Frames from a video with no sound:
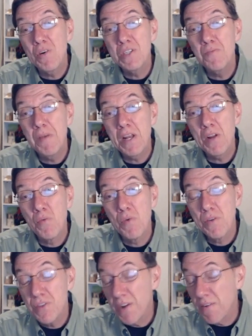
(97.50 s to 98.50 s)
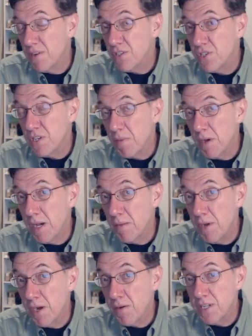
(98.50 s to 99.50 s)
it's made a real difference in my
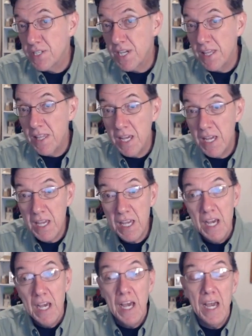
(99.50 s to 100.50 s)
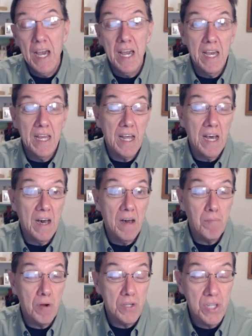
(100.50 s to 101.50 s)
appearance, I think. And
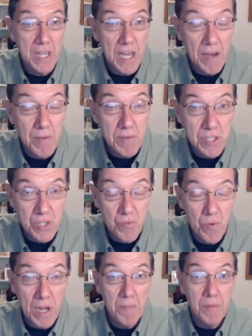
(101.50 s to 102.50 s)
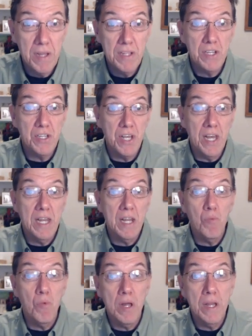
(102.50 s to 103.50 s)
personally, I would just recommend it to
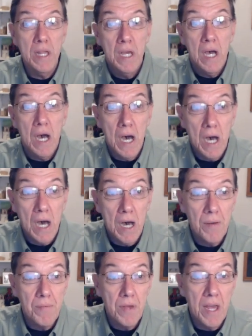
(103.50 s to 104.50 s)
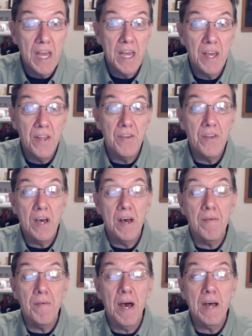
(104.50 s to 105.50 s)
anyone. I'll
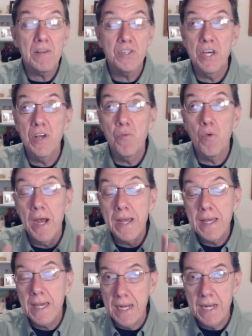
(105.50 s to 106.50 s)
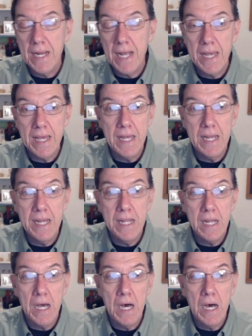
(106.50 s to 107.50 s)
tell you where I get it. I get
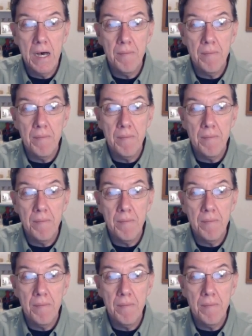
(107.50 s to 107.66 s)
it,